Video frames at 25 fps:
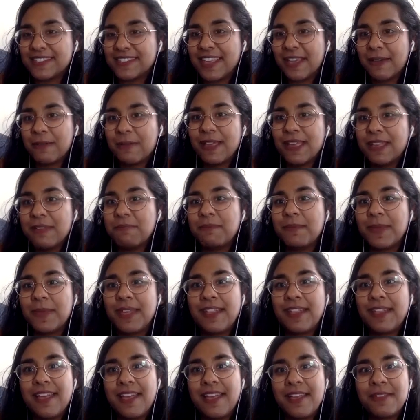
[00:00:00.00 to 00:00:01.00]
that way,
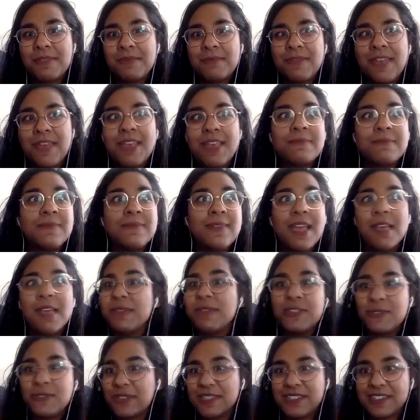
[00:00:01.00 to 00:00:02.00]
but I'm
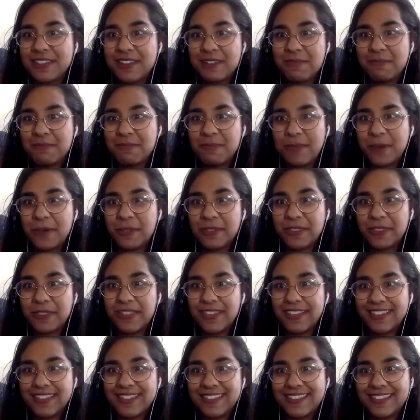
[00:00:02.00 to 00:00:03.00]
interested in both
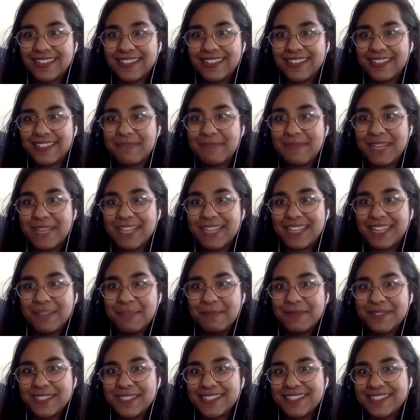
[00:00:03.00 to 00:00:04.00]

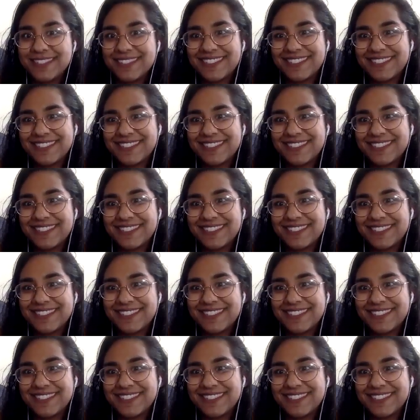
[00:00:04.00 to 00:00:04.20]
mediums.